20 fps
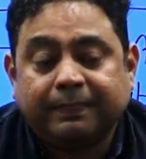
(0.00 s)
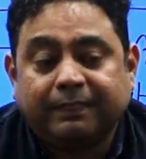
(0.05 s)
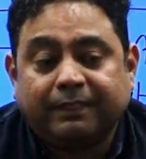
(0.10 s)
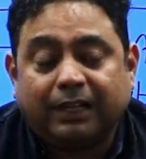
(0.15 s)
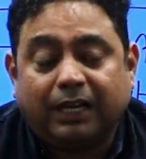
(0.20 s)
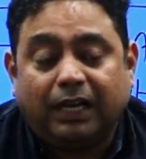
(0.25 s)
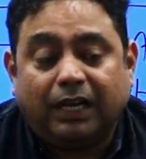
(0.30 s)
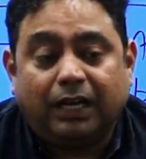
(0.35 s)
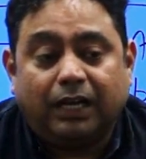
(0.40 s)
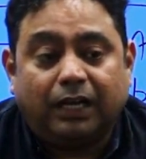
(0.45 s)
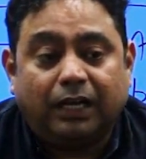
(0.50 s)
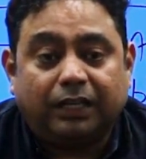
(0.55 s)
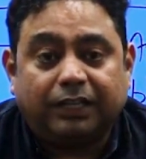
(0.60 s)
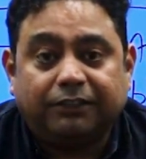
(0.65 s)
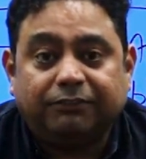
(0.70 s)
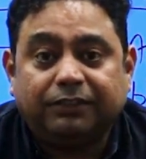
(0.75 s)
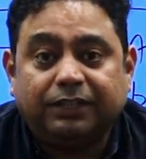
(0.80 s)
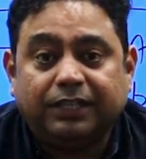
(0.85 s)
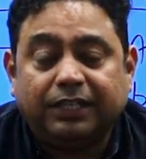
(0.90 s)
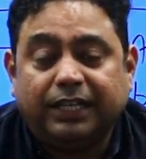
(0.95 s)
uh,
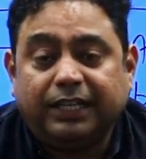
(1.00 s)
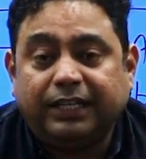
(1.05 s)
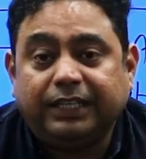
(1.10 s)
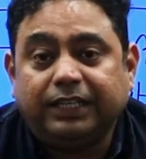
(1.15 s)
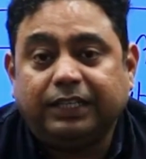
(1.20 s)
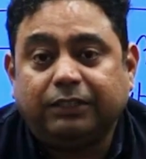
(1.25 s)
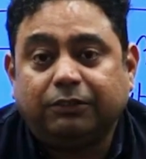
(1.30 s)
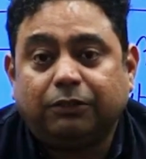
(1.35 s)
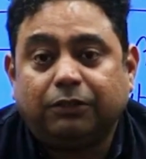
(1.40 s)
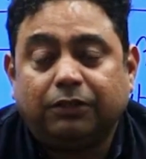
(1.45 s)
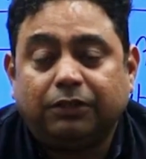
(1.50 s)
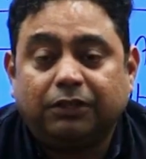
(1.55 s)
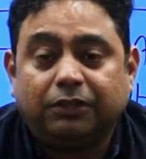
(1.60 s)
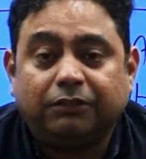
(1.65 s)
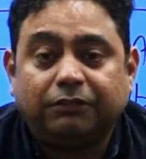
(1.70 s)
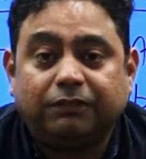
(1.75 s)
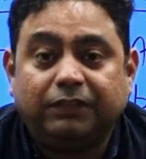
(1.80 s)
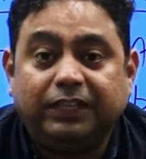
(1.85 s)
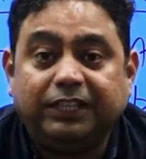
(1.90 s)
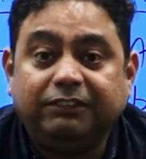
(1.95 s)
given any thought
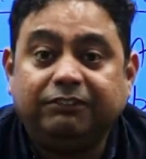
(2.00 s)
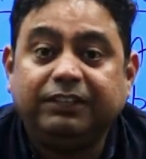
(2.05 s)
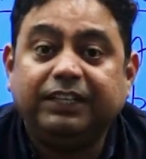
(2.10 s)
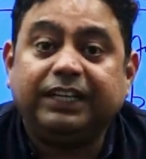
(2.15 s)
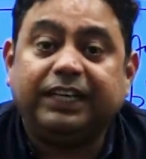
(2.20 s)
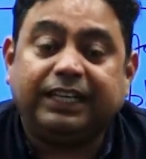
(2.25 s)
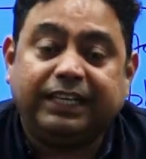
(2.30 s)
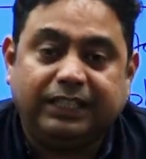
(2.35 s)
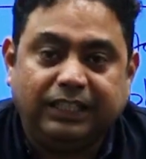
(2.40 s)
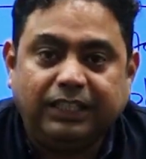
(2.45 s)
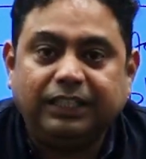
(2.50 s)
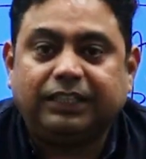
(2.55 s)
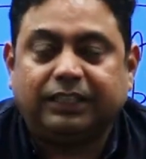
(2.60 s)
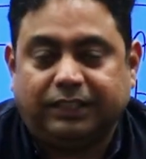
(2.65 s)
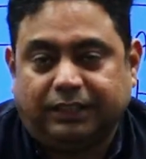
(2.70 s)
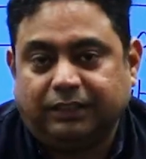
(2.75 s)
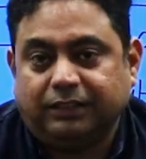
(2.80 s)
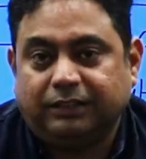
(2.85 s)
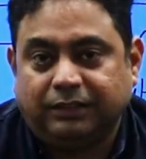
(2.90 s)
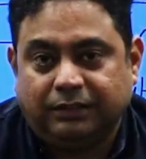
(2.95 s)
of leaving
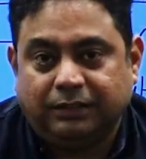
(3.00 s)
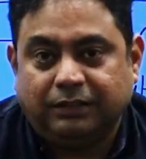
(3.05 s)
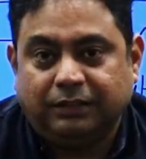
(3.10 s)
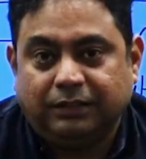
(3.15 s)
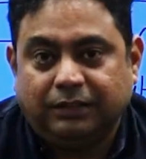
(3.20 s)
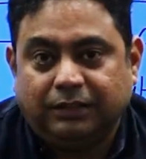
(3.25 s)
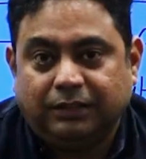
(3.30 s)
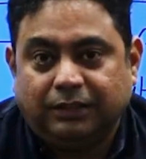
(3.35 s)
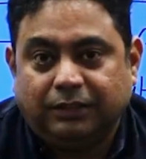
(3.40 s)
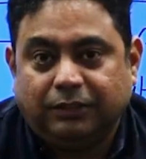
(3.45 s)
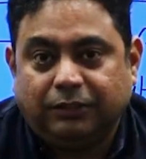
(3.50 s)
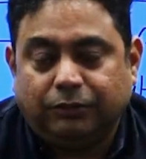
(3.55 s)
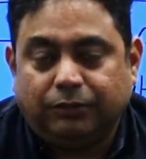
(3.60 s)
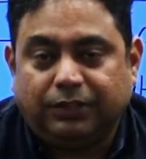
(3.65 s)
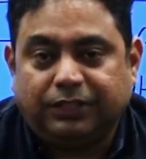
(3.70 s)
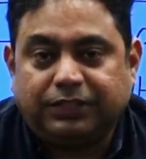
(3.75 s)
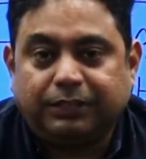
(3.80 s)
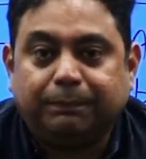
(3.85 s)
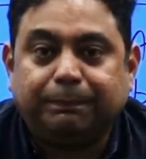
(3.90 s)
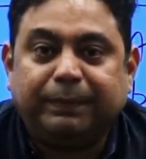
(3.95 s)
anything.
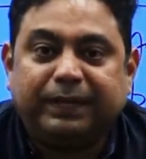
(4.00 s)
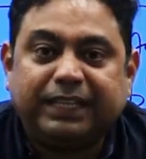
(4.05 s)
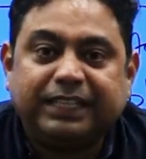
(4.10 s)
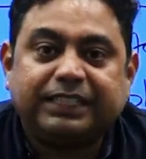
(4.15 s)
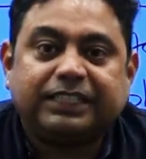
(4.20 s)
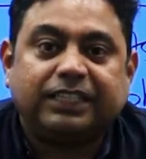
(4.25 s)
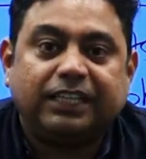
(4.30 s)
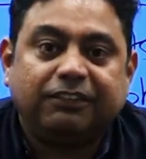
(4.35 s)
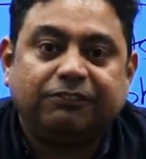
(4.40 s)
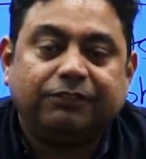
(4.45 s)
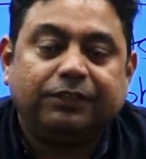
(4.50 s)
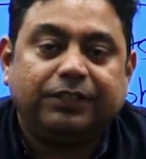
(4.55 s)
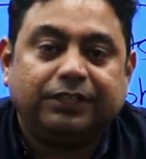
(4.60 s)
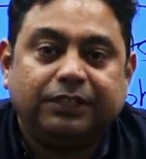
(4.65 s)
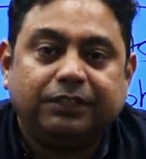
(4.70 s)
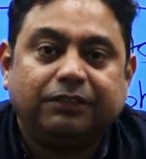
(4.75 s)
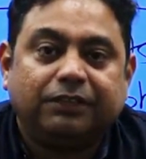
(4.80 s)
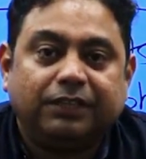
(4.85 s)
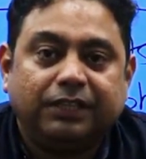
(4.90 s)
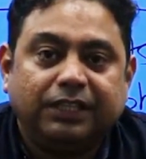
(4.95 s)
So it's a best effort
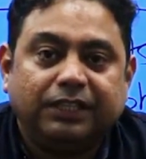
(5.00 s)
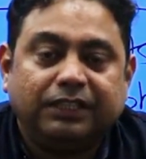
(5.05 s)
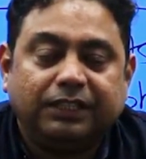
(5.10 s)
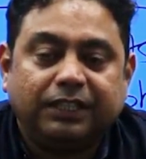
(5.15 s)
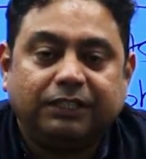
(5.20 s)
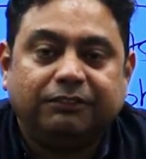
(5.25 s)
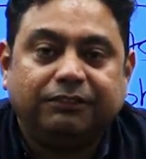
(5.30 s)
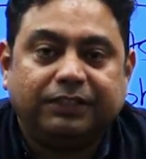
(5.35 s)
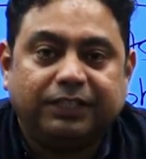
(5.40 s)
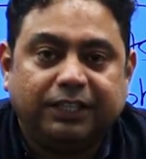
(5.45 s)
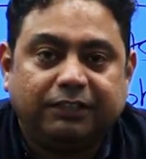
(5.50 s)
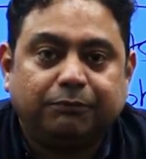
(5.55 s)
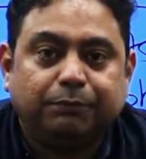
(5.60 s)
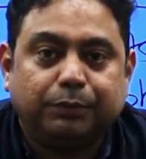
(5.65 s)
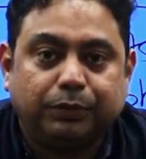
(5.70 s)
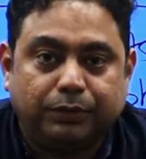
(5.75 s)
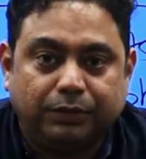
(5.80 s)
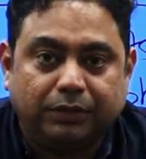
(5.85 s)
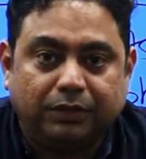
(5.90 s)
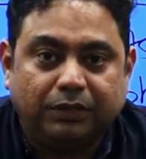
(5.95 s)
recording that we have
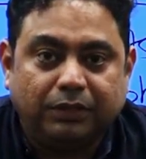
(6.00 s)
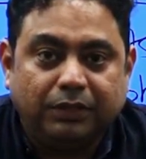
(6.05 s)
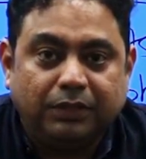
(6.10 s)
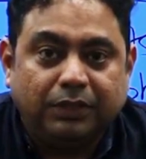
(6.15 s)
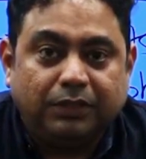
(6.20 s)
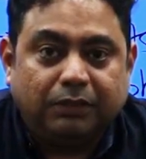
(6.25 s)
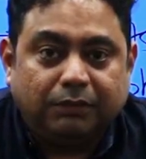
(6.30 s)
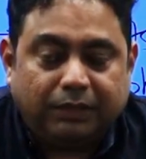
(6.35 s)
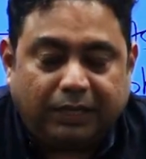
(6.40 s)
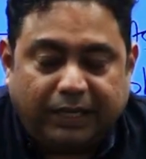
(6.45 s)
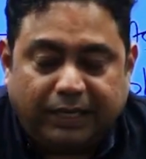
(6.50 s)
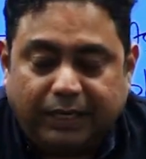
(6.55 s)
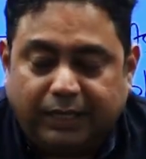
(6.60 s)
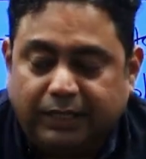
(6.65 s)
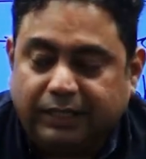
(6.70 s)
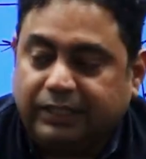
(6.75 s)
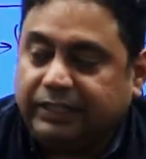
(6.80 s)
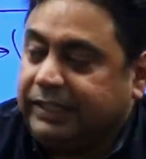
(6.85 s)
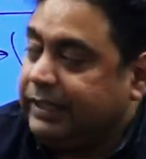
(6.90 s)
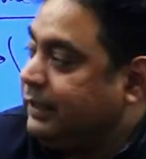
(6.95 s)
put on.
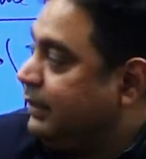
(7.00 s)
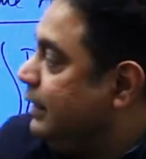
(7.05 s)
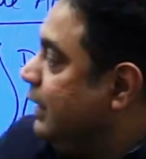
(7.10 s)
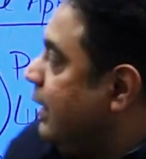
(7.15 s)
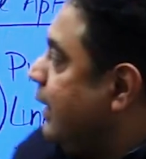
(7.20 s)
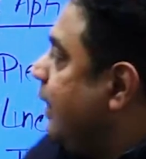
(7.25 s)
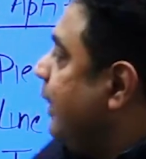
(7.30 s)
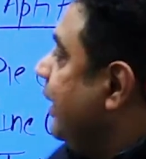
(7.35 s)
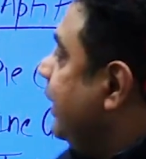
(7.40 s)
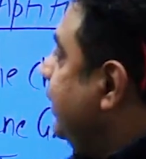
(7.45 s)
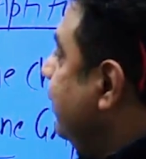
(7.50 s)
And then, you